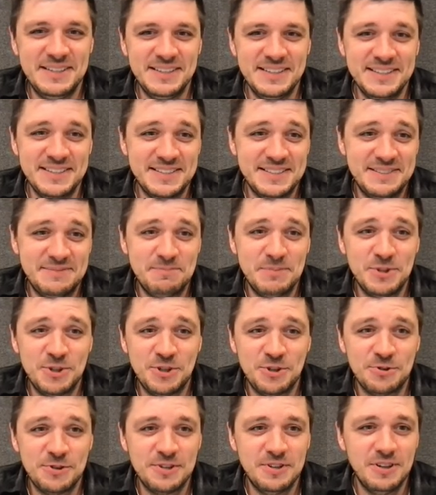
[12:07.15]
It's
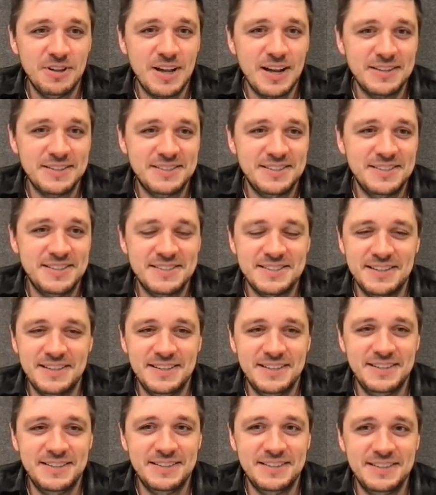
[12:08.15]
matured a lot since
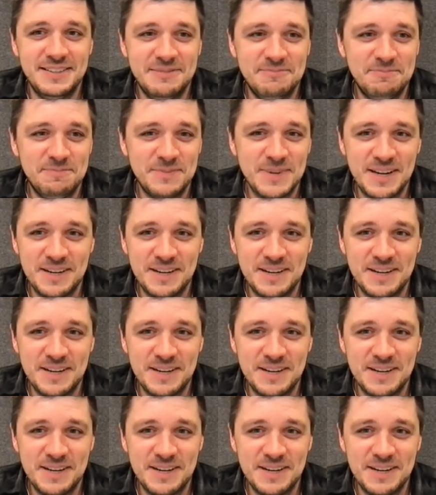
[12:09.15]
I uh,